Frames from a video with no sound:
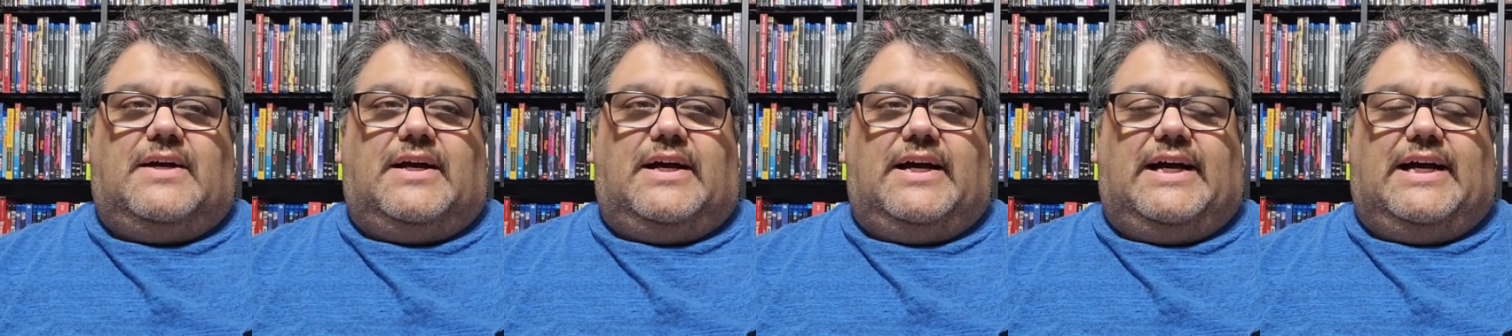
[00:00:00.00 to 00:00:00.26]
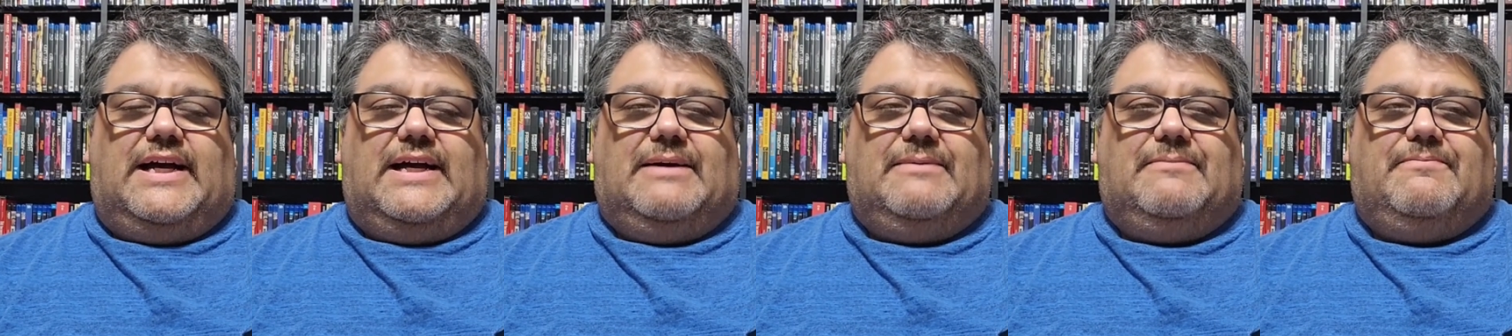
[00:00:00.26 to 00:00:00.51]

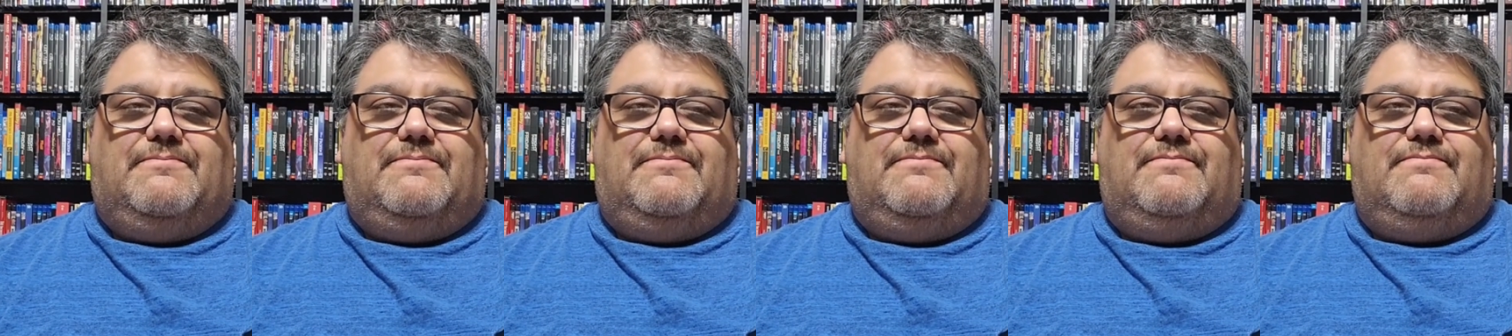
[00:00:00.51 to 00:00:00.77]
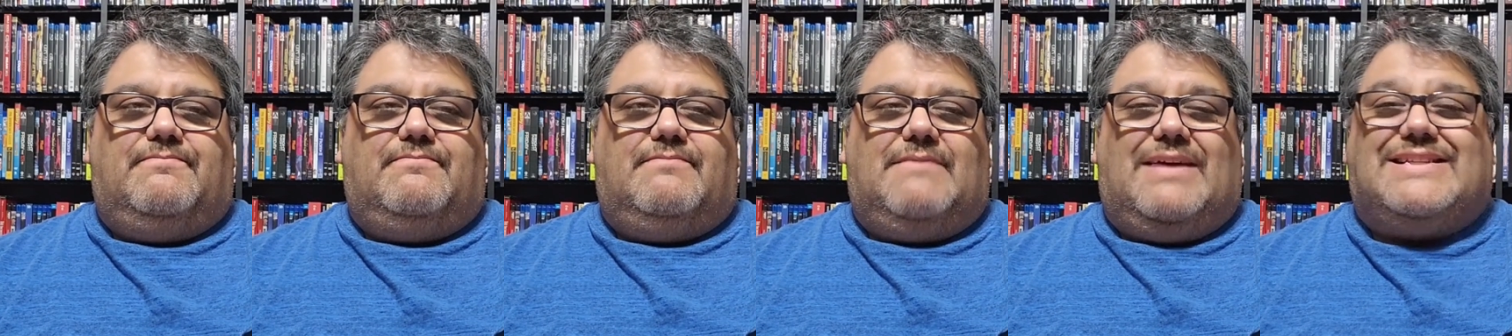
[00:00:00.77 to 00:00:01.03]
like
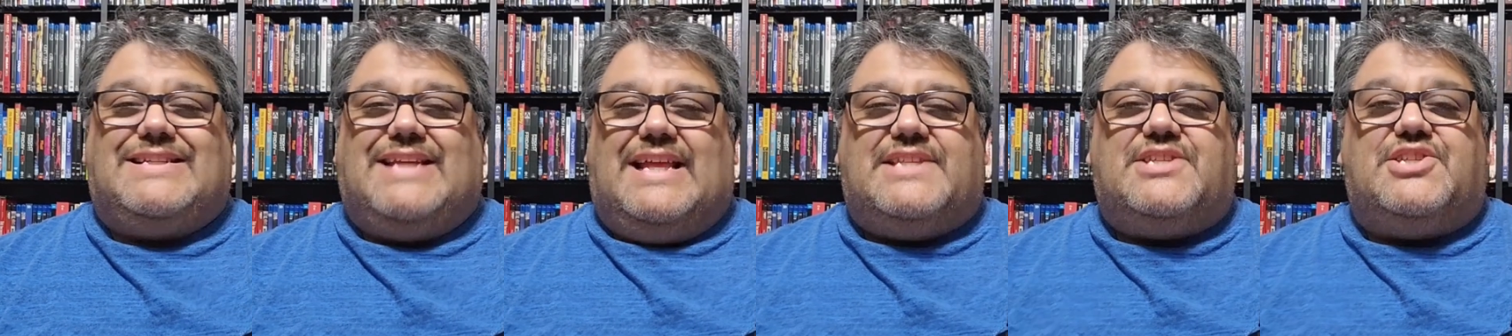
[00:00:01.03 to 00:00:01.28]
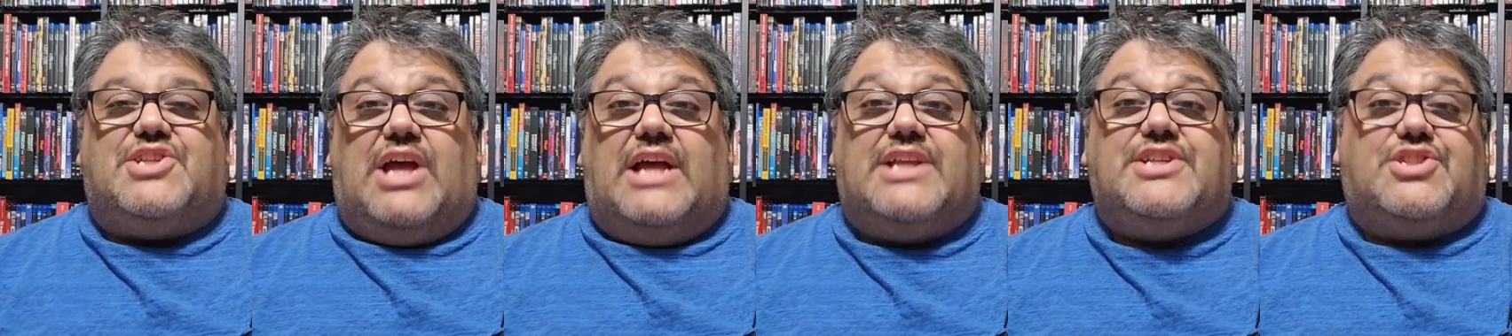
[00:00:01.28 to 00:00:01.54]
I said,
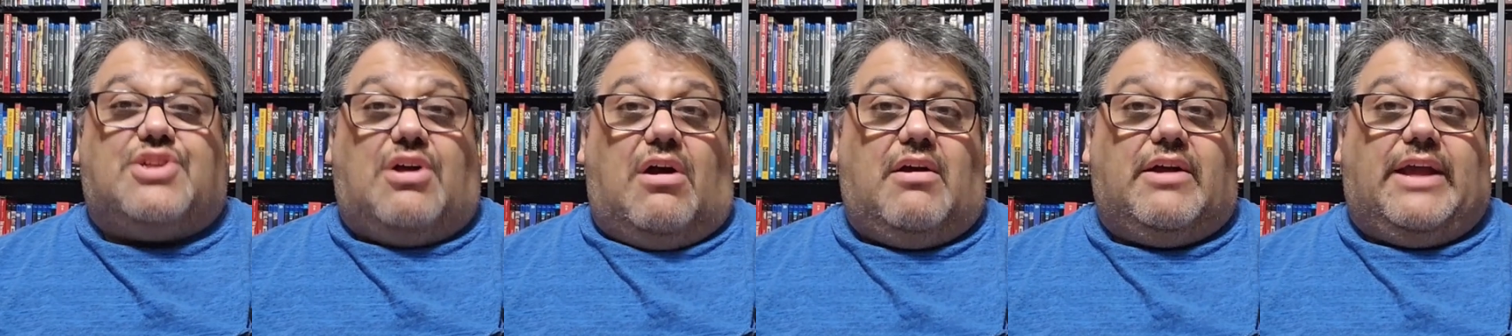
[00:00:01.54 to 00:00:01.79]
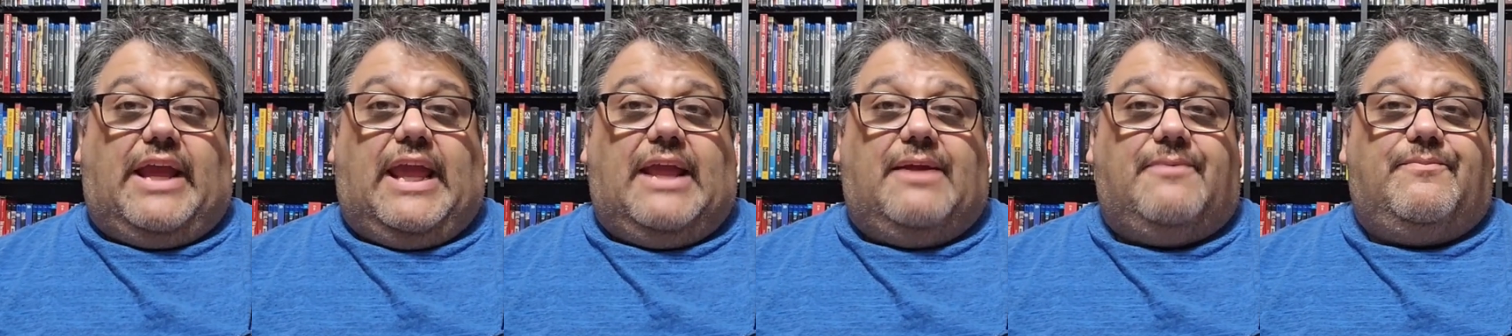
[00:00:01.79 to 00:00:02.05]
it's
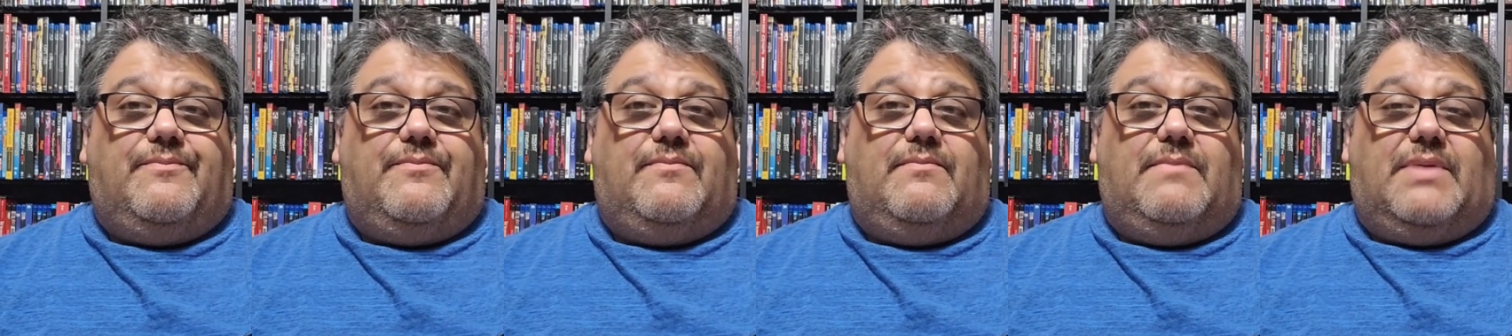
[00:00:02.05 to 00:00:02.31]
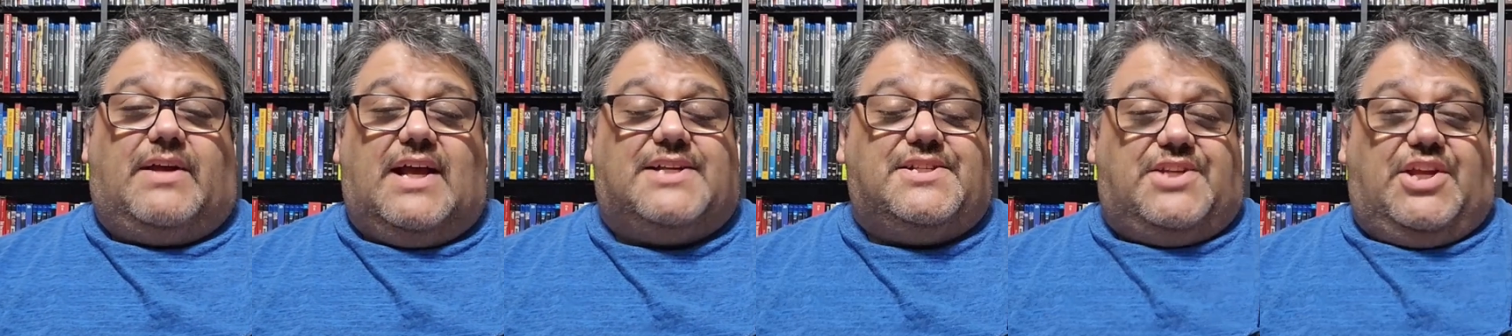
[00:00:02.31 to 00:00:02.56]
talky
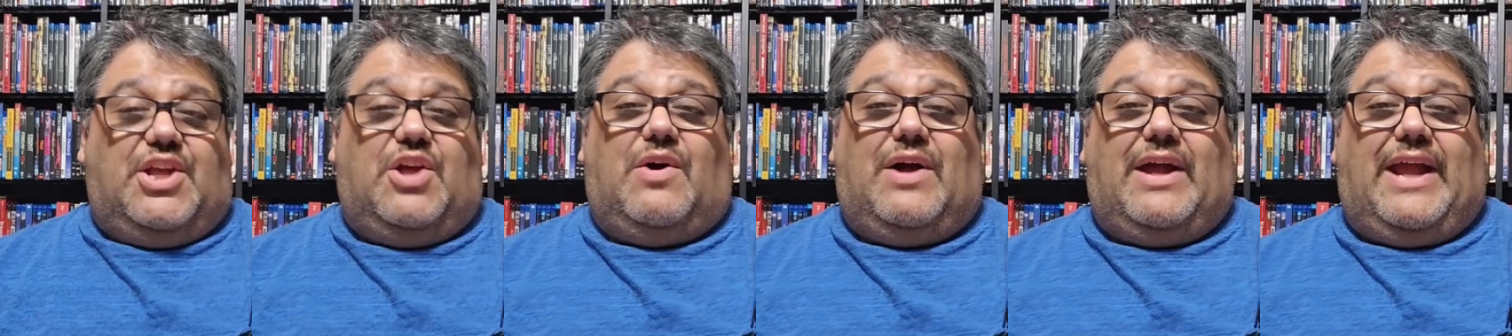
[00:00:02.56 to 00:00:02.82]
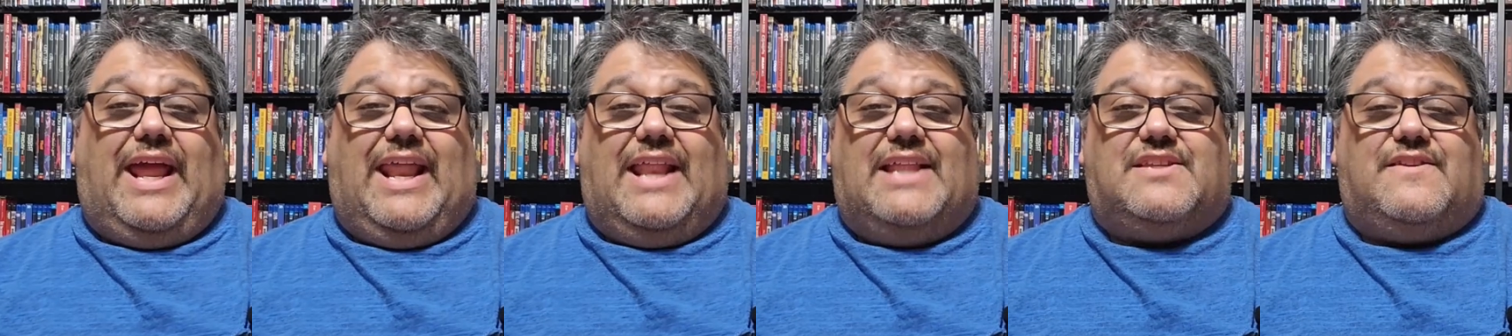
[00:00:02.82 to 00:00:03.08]
because,
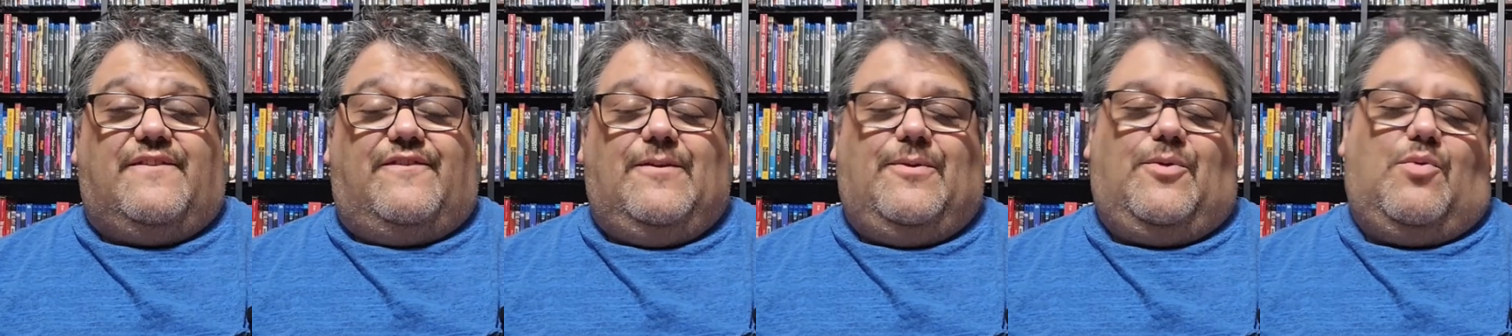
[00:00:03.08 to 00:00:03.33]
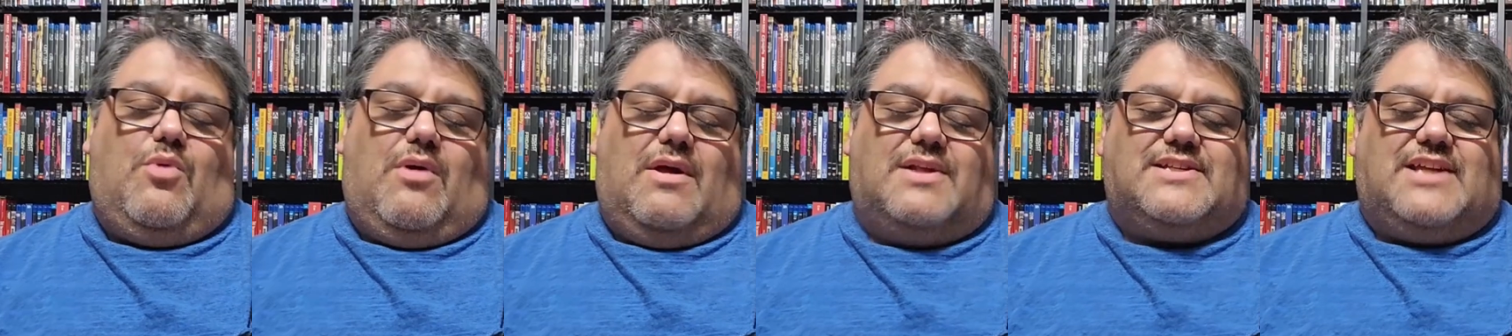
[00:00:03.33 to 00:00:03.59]
again, it's a
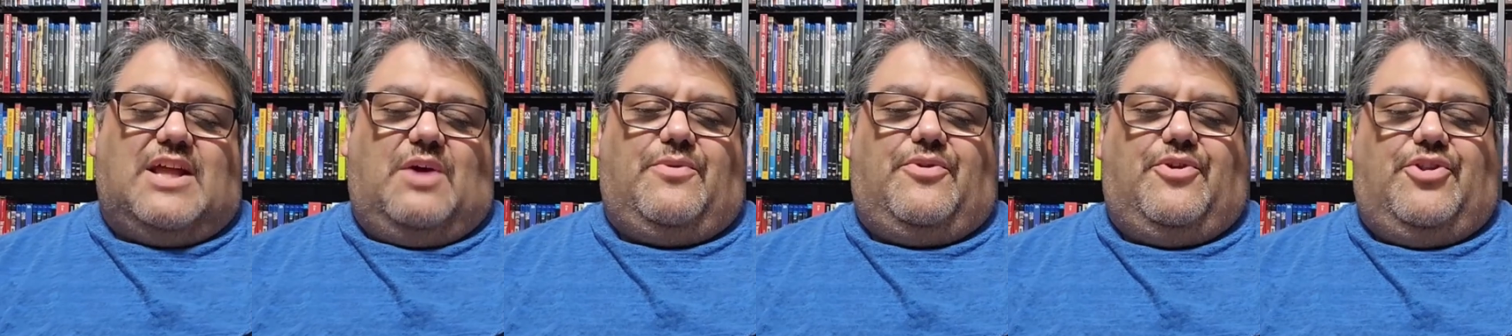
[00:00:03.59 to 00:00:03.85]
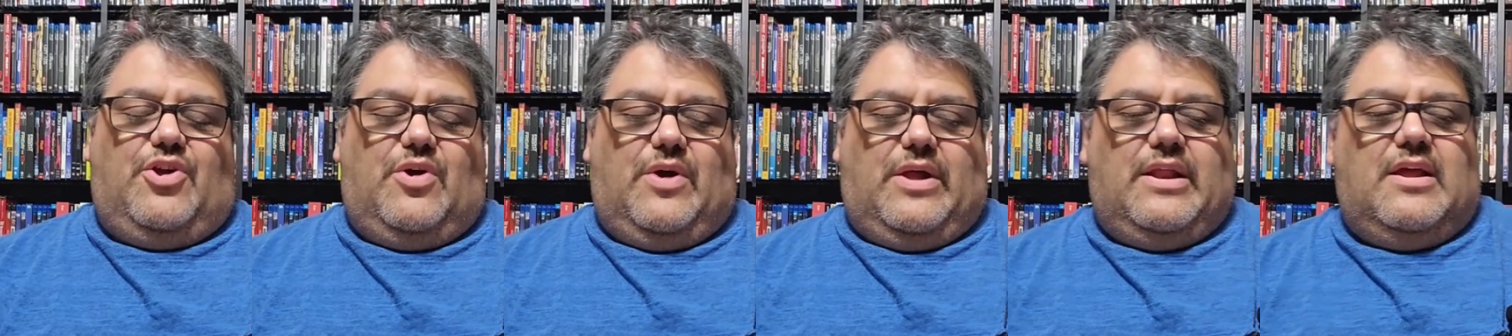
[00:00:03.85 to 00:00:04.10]
film noir, it's kind of
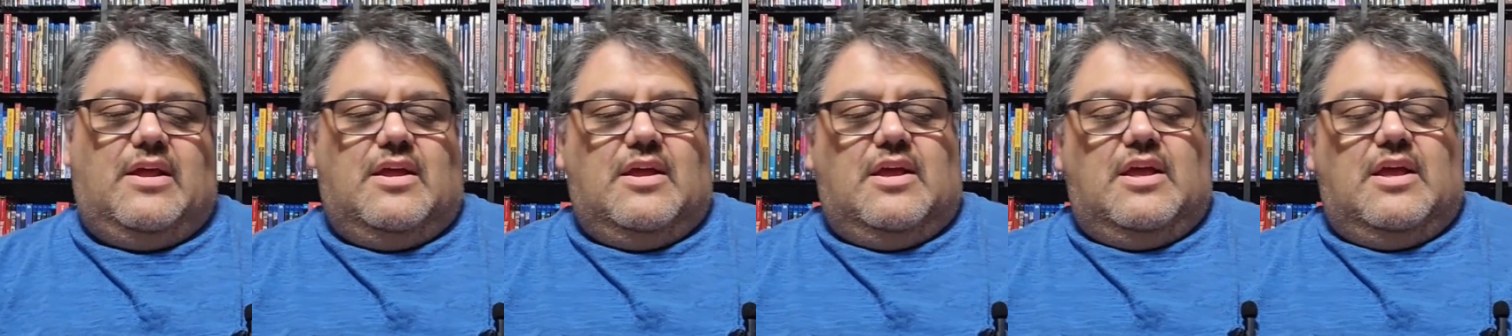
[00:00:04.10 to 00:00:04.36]
what they're doing.